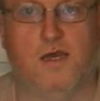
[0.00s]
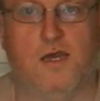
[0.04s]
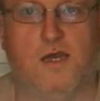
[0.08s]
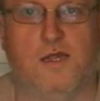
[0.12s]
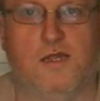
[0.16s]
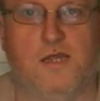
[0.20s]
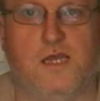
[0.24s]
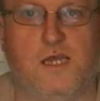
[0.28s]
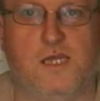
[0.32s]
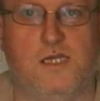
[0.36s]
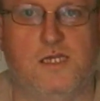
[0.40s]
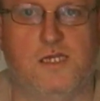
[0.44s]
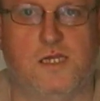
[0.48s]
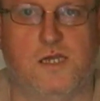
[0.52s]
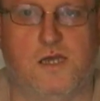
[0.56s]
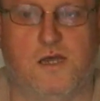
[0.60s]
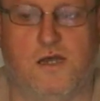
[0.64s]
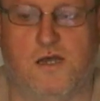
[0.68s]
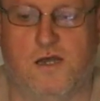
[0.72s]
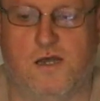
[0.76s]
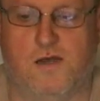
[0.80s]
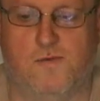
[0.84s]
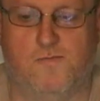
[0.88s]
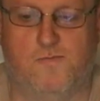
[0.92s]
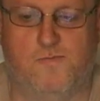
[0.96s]
and these
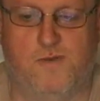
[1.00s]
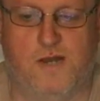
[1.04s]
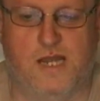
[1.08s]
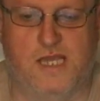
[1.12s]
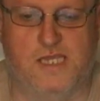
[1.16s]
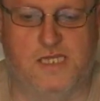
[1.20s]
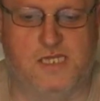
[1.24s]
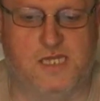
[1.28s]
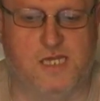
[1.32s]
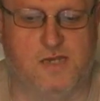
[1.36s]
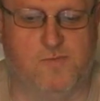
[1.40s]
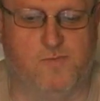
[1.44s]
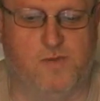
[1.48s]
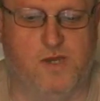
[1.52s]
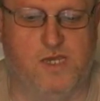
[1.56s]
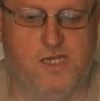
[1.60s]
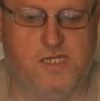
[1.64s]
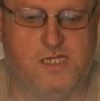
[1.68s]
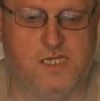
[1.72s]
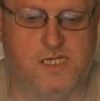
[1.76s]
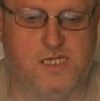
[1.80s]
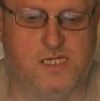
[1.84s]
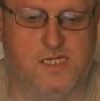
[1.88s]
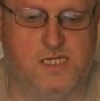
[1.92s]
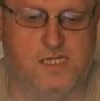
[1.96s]
are plastic
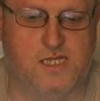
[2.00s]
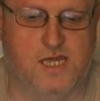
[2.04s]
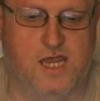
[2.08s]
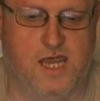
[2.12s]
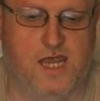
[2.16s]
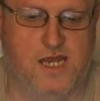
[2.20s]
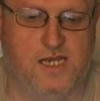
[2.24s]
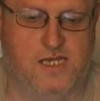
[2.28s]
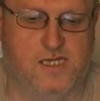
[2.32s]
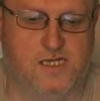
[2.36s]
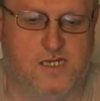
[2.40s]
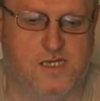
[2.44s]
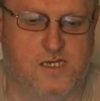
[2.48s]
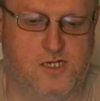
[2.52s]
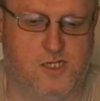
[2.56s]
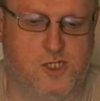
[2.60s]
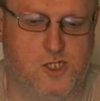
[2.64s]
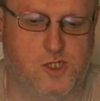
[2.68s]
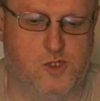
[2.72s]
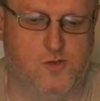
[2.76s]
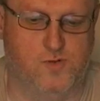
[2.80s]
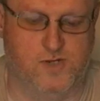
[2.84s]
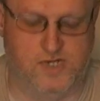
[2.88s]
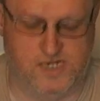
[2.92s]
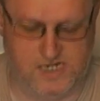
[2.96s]
pieces that
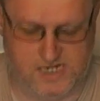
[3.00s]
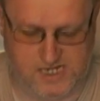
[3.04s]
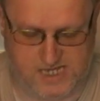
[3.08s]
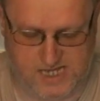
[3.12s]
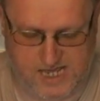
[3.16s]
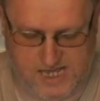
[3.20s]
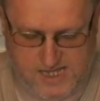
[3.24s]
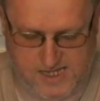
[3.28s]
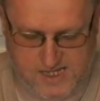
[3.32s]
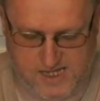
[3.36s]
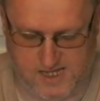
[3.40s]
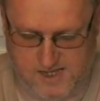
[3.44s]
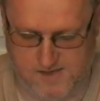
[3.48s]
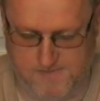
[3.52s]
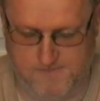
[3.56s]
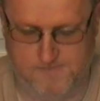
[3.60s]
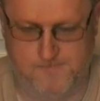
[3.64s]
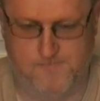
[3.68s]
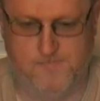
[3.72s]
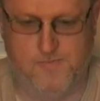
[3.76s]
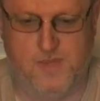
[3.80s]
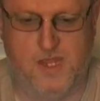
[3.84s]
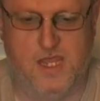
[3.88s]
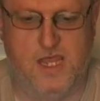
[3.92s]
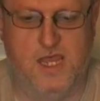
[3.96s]
join together,
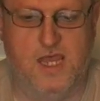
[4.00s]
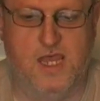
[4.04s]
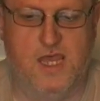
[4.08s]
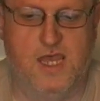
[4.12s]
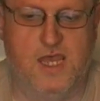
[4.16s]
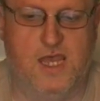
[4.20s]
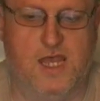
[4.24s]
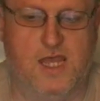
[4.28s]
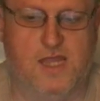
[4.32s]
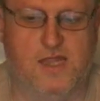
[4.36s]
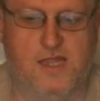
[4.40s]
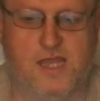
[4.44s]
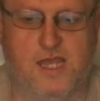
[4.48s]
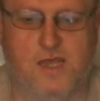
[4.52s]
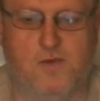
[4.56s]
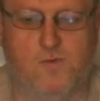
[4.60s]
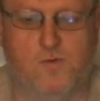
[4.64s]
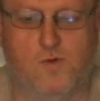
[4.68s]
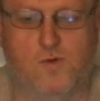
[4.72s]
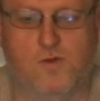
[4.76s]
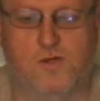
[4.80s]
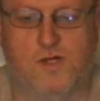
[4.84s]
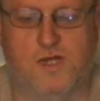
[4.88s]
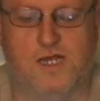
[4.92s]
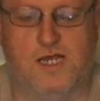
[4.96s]
and they
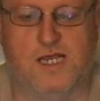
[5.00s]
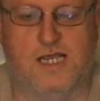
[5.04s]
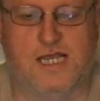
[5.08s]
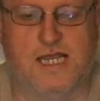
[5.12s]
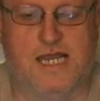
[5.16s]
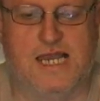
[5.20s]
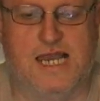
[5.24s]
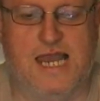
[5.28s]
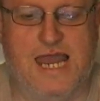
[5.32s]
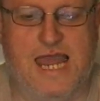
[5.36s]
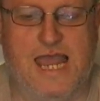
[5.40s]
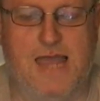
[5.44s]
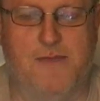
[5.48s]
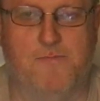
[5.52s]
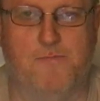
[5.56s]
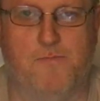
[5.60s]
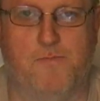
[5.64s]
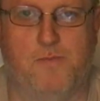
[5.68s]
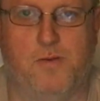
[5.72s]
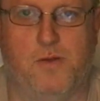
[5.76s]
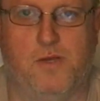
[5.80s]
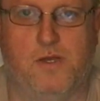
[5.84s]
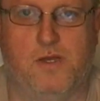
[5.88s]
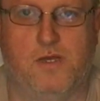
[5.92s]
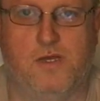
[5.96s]
will
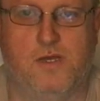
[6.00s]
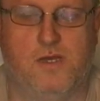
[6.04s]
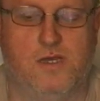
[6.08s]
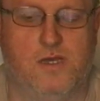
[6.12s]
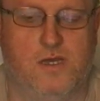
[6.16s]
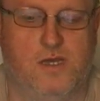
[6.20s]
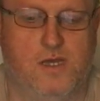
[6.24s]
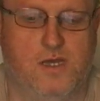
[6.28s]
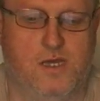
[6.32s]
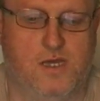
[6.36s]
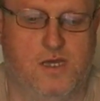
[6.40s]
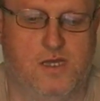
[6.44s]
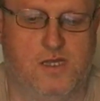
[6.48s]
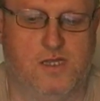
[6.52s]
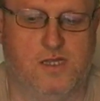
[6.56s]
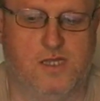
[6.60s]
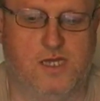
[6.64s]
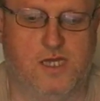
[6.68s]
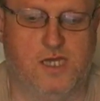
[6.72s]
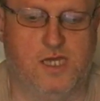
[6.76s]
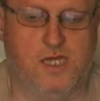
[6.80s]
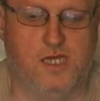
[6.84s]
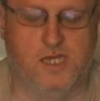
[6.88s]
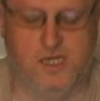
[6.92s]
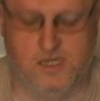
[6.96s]
clamp
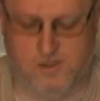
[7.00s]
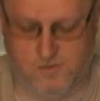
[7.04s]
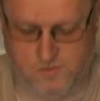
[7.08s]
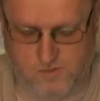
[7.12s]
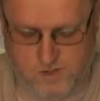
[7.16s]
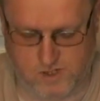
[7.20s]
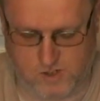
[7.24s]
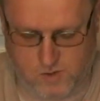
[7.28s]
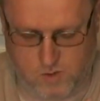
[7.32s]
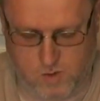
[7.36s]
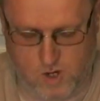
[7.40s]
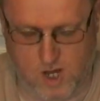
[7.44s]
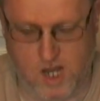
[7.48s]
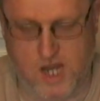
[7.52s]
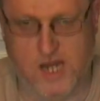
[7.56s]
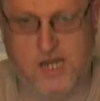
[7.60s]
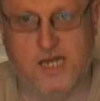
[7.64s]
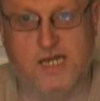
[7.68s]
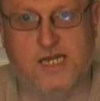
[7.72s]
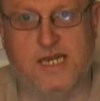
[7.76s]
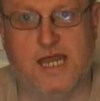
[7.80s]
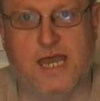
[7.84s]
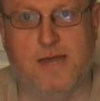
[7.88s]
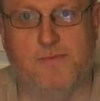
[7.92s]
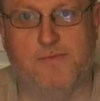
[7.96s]
the
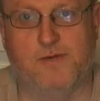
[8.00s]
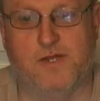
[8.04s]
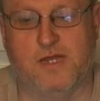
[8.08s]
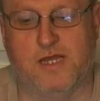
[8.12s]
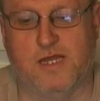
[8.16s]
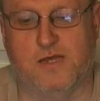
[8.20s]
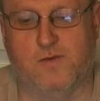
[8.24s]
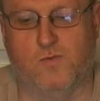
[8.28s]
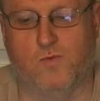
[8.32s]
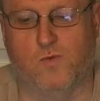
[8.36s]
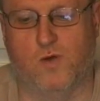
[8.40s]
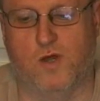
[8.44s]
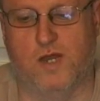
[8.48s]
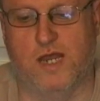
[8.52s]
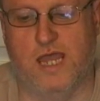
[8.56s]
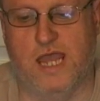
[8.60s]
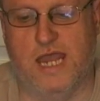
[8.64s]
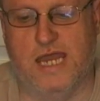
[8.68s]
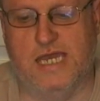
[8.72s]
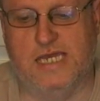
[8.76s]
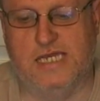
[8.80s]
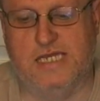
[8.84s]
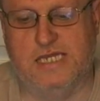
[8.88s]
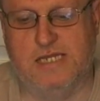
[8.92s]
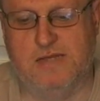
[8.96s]
required adapter at one
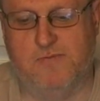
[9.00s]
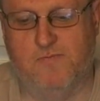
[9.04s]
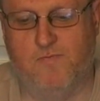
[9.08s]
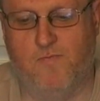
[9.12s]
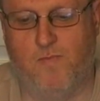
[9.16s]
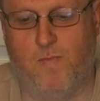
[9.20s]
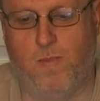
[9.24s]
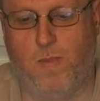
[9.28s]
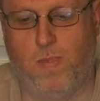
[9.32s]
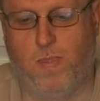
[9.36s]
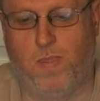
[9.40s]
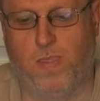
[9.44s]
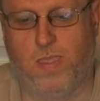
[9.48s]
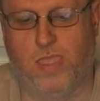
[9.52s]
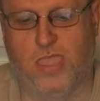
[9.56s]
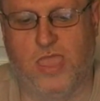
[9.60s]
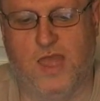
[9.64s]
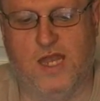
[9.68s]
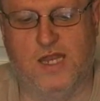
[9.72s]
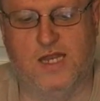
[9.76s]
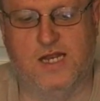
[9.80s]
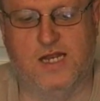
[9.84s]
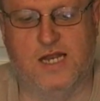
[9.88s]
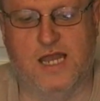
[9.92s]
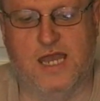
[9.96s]
end
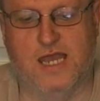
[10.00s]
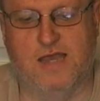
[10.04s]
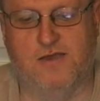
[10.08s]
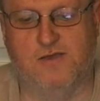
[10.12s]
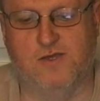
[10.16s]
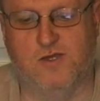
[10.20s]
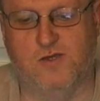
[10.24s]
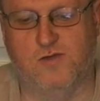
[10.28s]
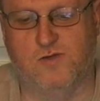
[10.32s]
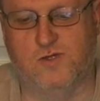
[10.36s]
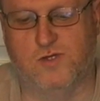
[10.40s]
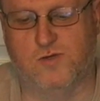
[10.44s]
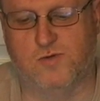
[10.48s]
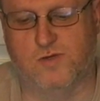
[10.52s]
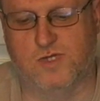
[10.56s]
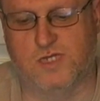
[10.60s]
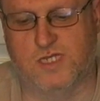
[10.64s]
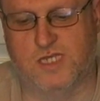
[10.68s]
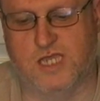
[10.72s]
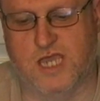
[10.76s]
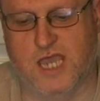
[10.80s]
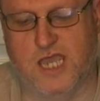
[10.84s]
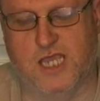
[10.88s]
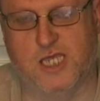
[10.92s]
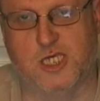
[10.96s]
and allow you to
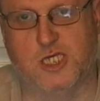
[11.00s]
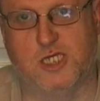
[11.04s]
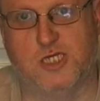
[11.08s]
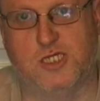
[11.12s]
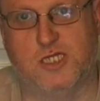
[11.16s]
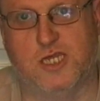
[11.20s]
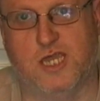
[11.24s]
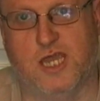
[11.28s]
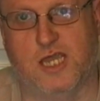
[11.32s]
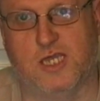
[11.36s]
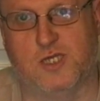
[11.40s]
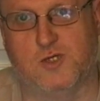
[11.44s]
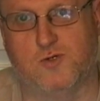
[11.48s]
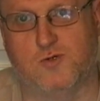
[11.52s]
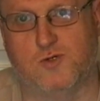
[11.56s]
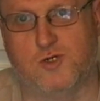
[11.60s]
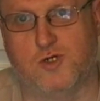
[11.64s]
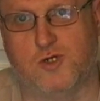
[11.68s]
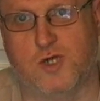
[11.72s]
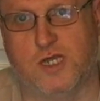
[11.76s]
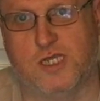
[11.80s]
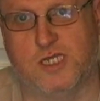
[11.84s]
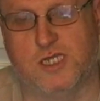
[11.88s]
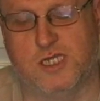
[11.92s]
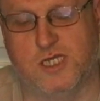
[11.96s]
attach the actual
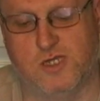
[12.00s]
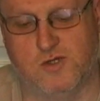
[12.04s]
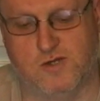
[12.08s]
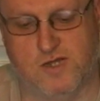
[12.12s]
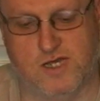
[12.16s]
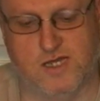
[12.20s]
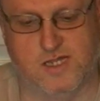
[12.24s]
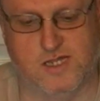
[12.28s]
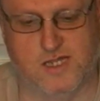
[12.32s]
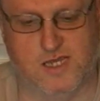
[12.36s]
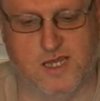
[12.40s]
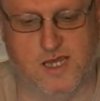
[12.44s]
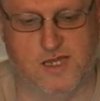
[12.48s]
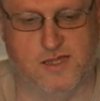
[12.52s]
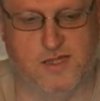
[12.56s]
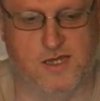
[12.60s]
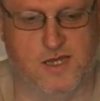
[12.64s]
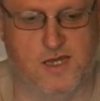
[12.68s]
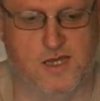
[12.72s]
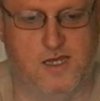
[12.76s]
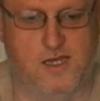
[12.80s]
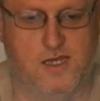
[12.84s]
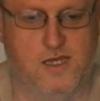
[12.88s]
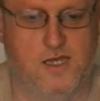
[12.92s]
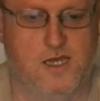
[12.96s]
tracer unit at the
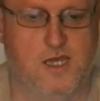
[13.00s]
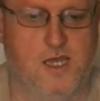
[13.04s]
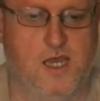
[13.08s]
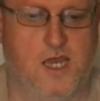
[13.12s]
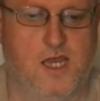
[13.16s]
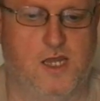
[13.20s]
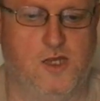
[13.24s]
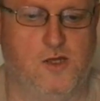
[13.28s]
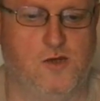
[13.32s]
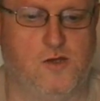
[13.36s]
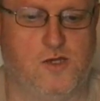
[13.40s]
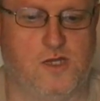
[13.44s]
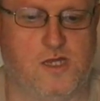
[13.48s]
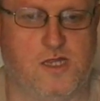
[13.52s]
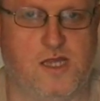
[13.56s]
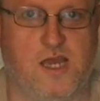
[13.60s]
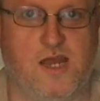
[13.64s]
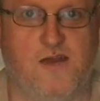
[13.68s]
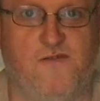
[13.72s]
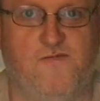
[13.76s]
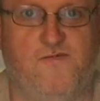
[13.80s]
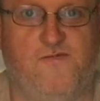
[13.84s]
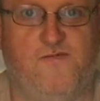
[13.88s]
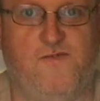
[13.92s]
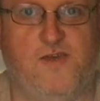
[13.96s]
other, and you can
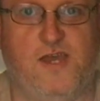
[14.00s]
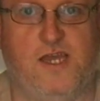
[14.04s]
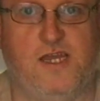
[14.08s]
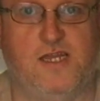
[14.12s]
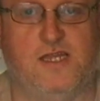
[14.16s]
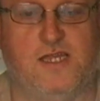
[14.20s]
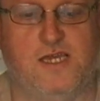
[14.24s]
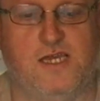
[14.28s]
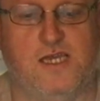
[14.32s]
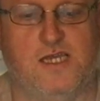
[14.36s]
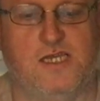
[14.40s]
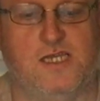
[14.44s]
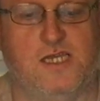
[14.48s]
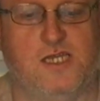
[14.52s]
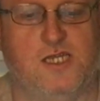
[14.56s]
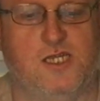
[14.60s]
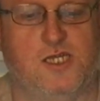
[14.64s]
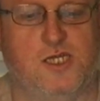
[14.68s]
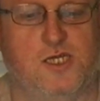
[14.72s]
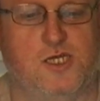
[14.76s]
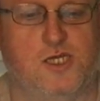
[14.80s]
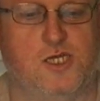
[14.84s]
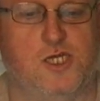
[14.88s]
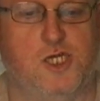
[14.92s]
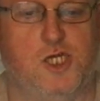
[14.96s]
then feed these
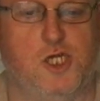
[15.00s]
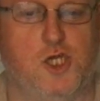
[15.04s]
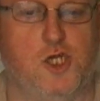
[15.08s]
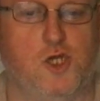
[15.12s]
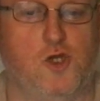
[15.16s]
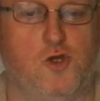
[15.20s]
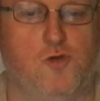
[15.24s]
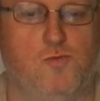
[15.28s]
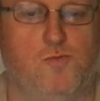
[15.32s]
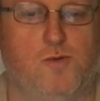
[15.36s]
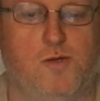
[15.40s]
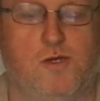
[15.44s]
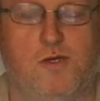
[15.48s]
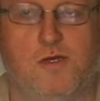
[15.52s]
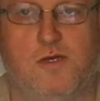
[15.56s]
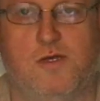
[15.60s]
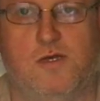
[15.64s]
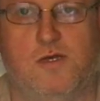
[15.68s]
into the tube